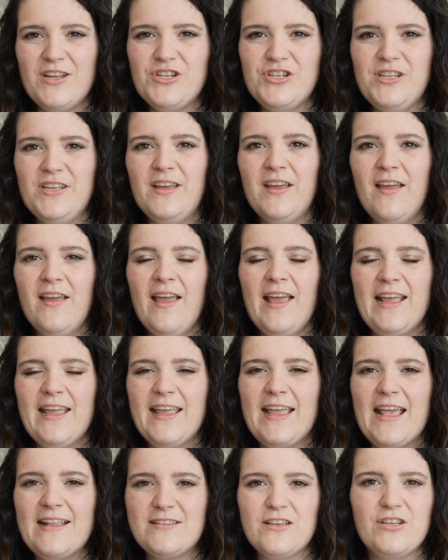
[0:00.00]
She
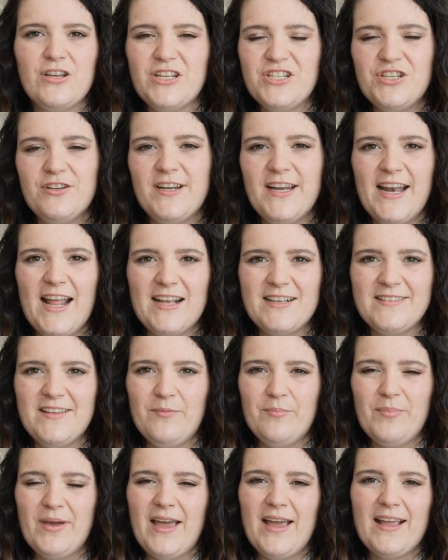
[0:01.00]
gets her Nigerian
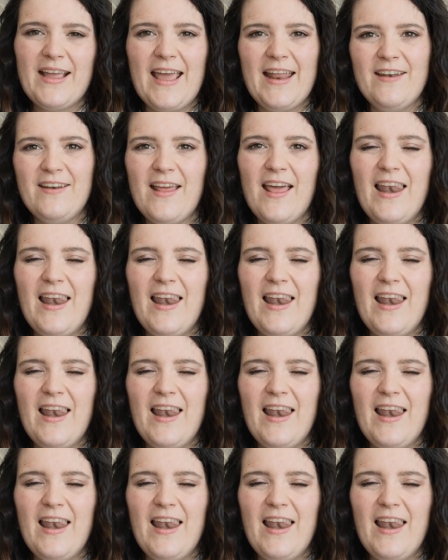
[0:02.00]
accent back and